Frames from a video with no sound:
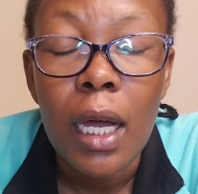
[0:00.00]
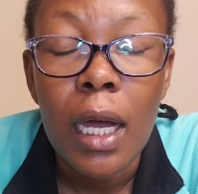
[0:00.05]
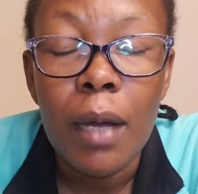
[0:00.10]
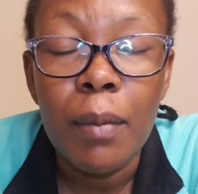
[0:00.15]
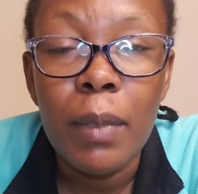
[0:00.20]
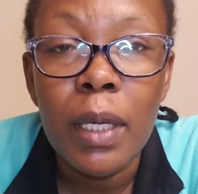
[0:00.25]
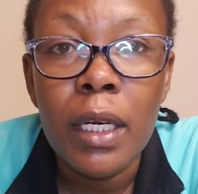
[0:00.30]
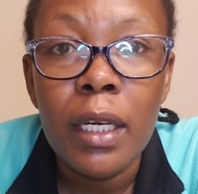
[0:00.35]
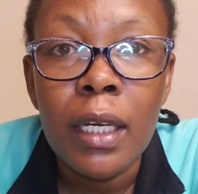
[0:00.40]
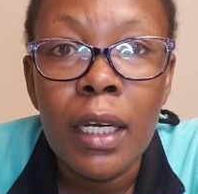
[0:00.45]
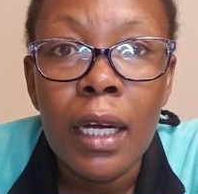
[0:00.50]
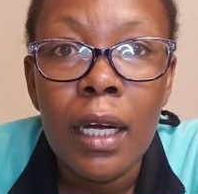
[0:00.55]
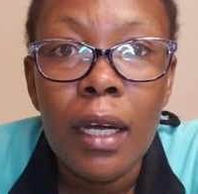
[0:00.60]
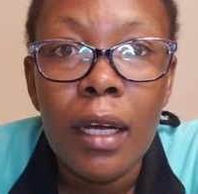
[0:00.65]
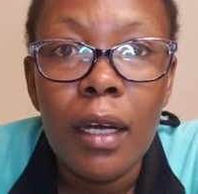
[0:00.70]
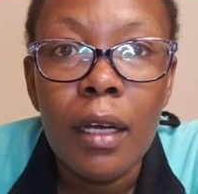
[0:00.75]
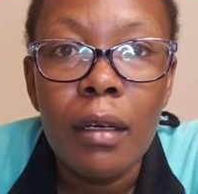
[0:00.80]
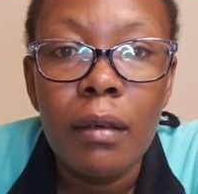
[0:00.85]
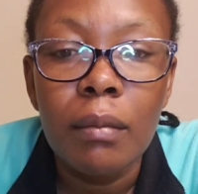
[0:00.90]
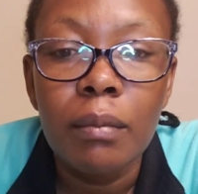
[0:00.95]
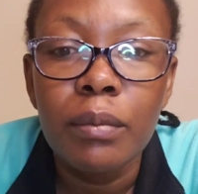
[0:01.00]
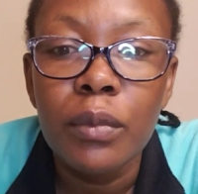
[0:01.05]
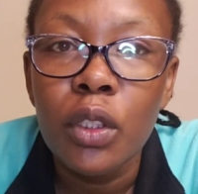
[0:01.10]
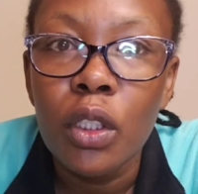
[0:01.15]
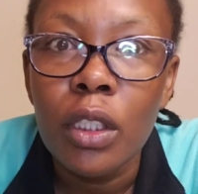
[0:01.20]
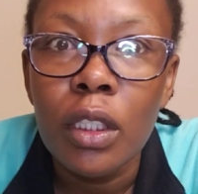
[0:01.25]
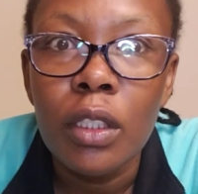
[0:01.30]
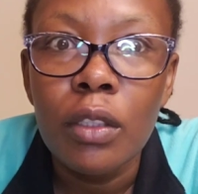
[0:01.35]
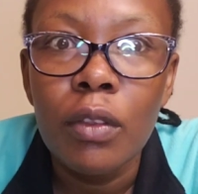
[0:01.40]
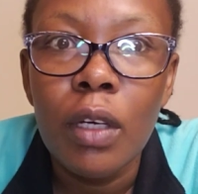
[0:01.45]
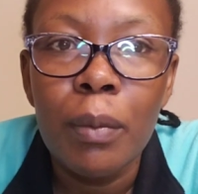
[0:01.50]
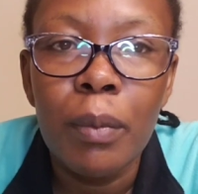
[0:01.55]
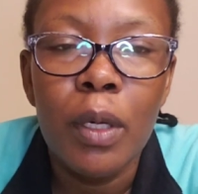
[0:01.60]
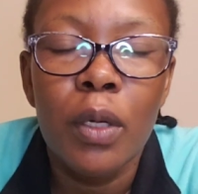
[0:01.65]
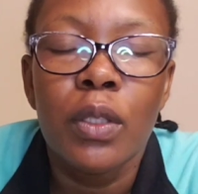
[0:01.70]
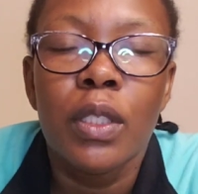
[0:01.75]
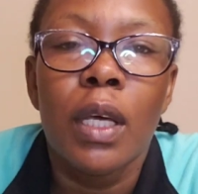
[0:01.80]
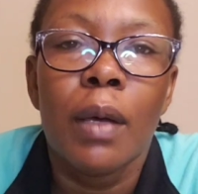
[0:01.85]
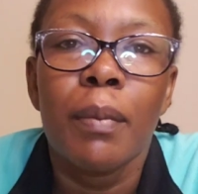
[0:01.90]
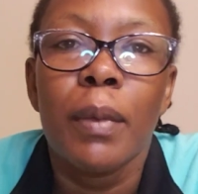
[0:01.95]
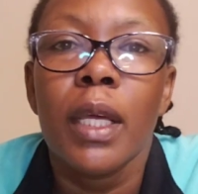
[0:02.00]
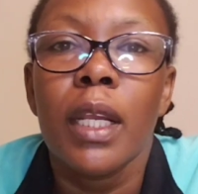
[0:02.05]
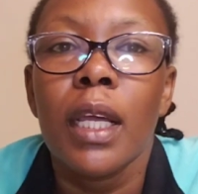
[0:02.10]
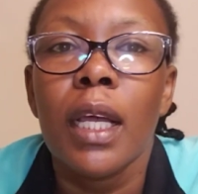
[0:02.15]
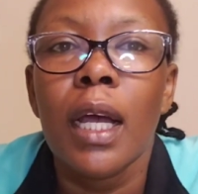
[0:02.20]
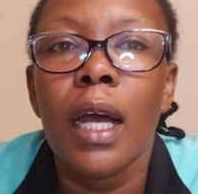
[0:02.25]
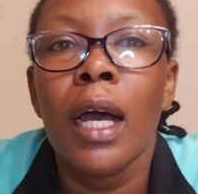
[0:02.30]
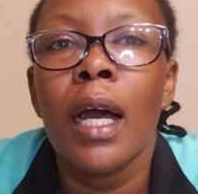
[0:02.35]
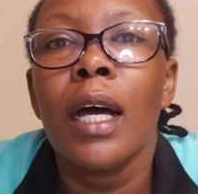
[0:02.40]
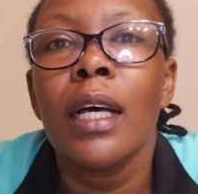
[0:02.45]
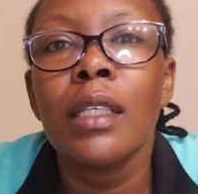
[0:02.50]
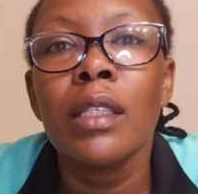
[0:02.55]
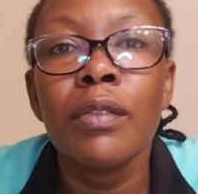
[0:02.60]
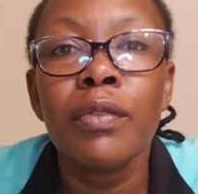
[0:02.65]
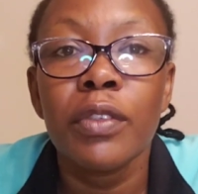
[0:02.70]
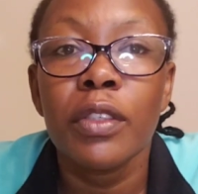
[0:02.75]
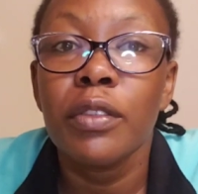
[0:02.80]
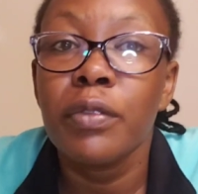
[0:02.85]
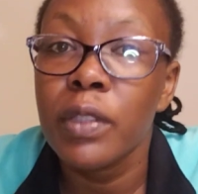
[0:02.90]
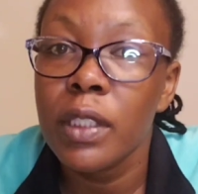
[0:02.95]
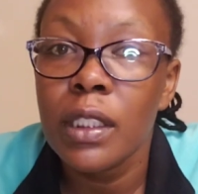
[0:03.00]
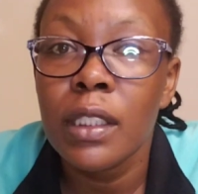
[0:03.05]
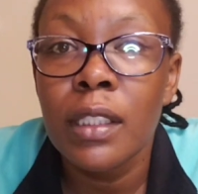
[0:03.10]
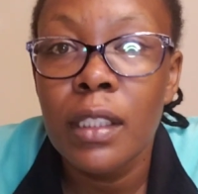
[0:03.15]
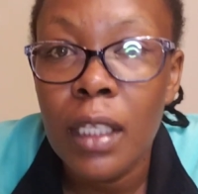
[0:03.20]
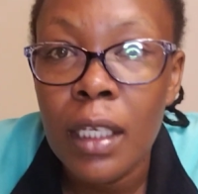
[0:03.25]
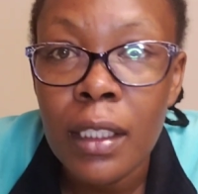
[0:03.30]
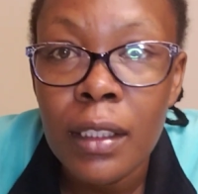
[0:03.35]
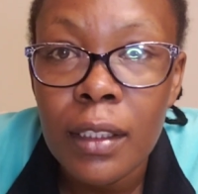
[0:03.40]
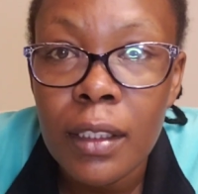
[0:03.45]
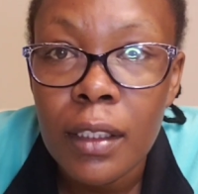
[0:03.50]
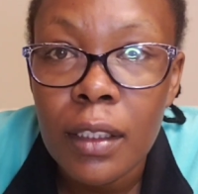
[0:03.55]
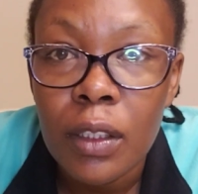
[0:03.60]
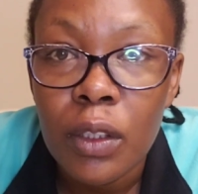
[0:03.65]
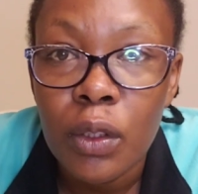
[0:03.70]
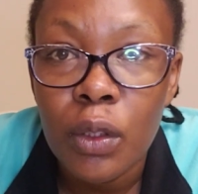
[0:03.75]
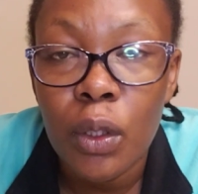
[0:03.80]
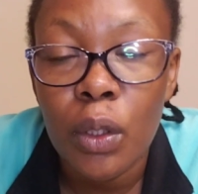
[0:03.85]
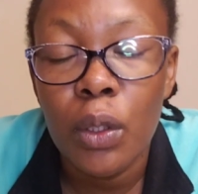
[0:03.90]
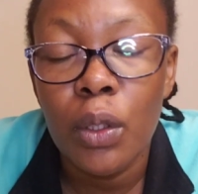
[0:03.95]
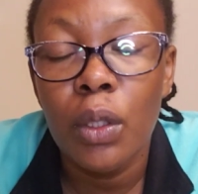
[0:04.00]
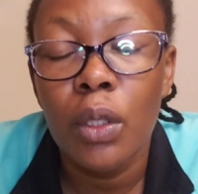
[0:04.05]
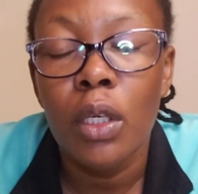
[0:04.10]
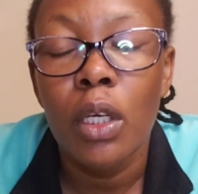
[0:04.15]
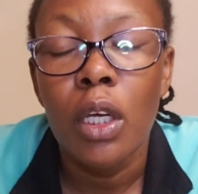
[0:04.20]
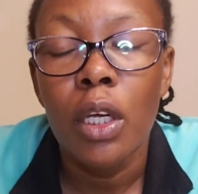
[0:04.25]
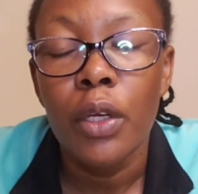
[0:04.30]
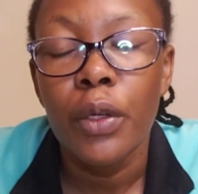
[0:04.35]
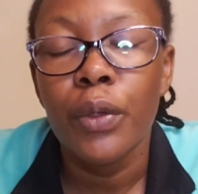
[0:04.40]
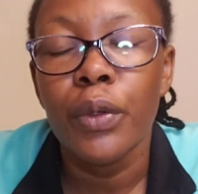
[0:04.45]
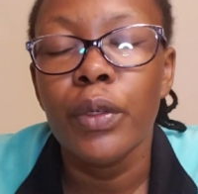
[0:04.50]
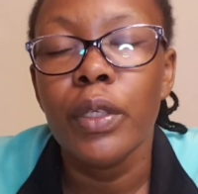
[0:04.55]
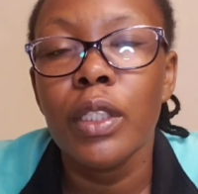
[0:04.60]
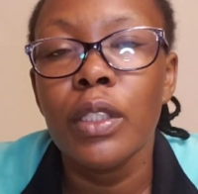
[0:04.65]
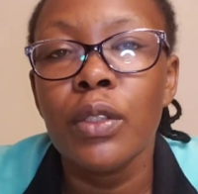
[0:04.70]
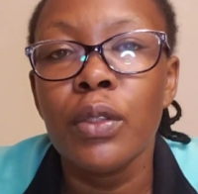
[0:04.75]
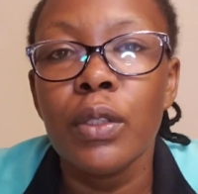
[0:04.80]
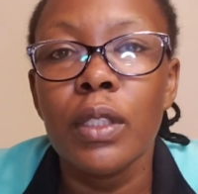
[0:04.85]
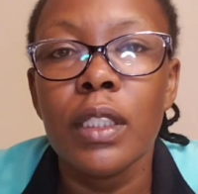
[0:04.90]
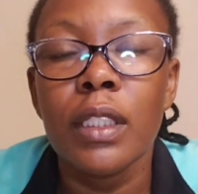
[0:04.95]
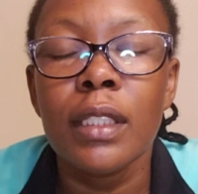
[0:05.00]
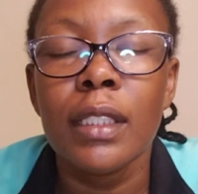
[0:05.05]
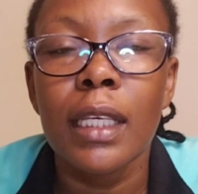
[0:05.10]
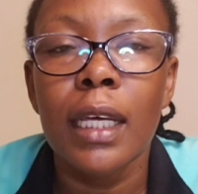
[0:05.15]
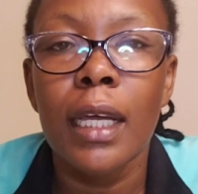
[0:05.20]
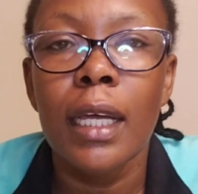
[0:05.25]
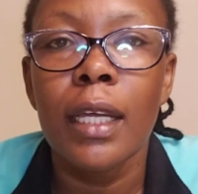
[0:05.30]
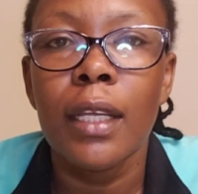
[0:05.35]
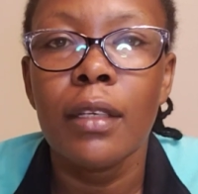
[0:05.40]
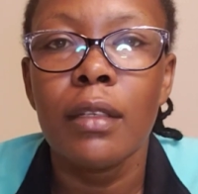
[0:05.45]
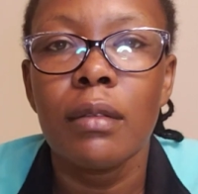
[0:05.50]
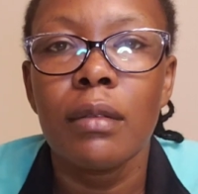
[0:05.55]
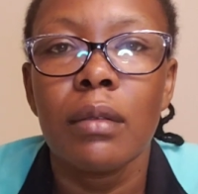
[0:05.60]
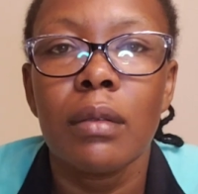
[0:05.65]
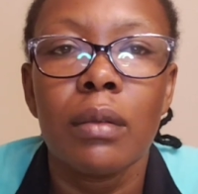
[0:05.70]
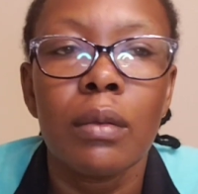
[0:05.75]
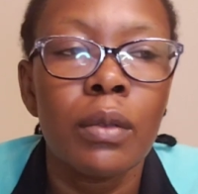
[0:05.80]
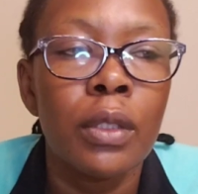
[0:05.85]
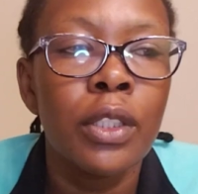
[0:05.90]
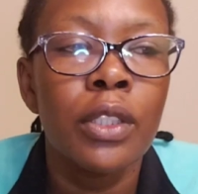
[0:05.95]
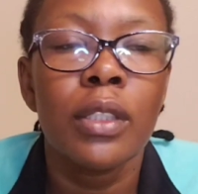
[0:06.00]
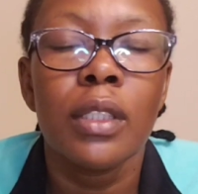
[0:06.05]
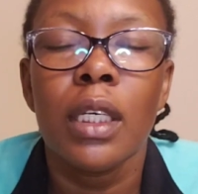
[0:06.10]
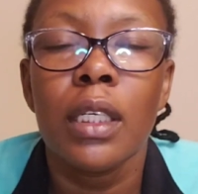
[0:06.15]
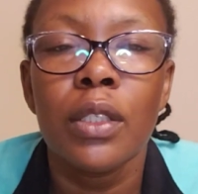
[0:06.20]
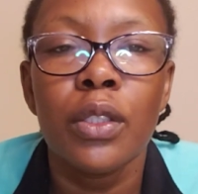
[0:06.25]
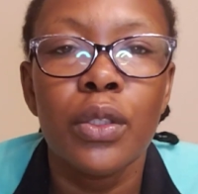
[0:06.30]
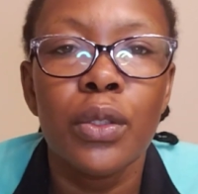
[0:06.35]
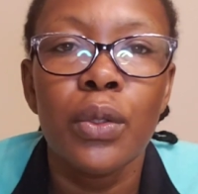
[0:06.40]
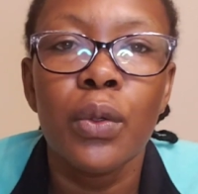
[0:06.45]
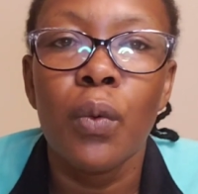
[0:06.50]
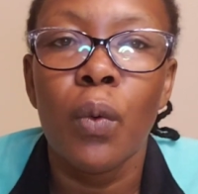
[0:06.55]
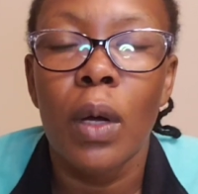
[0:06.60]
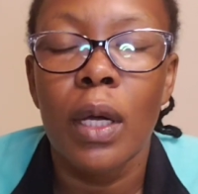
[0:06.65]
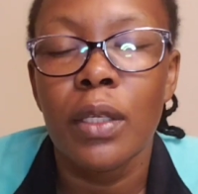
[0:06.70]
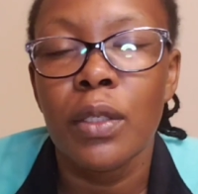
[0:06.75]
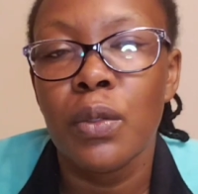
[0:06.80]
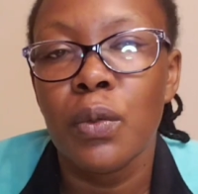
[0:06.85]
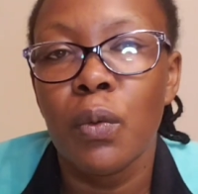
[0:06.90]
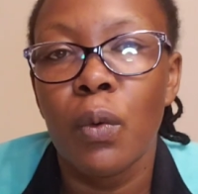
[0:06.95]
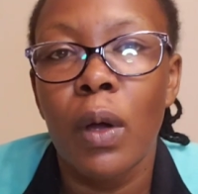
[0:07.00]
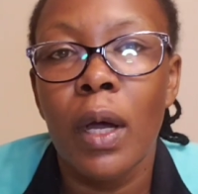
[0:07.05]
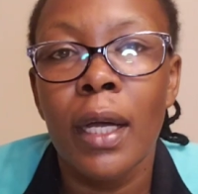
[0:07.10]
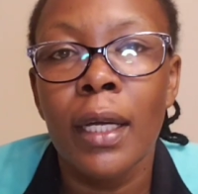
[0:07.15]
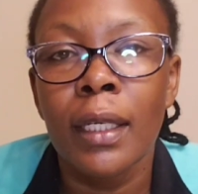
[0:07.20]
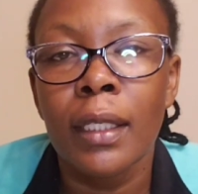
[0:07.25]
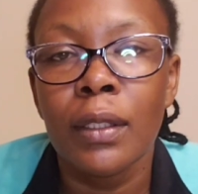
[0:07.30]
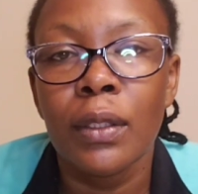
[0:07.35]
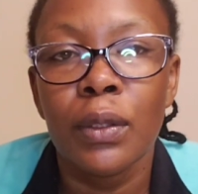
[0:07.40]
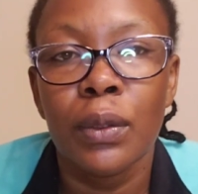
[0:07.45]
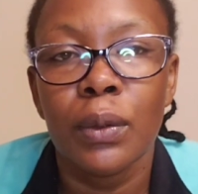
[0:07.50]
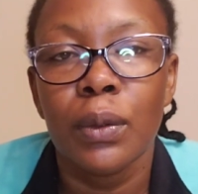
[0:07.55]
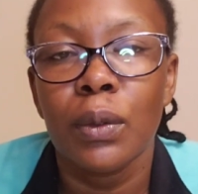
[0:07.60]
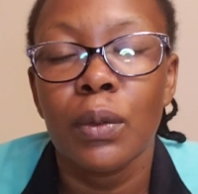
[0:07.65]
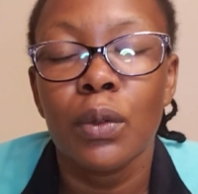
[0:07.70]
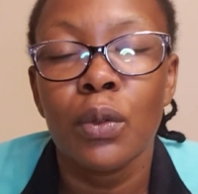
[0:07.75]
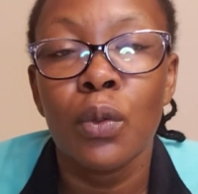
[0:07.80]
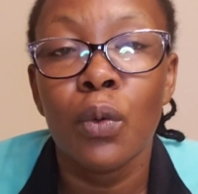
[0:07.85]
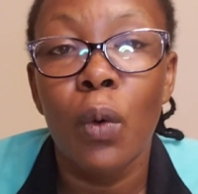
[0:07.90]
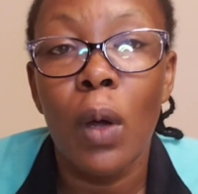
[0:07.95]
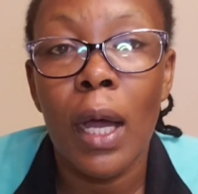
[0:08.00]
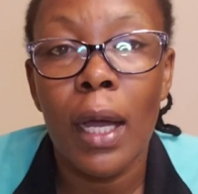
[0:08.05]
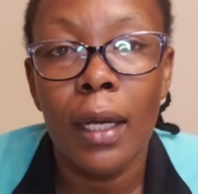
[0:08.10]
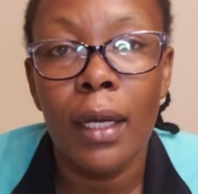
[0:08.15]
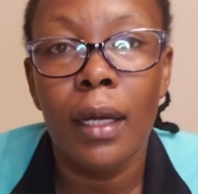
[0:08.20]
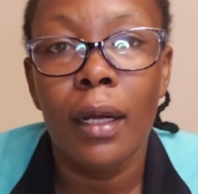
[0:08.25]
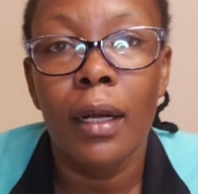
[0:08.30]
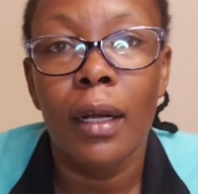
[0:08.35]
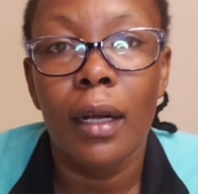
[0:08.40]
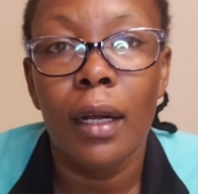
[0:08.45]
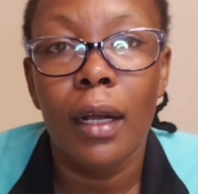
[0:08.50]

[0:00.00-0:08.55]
America, I'm talking about America, has 50 states, so you need to decide which state do you want to work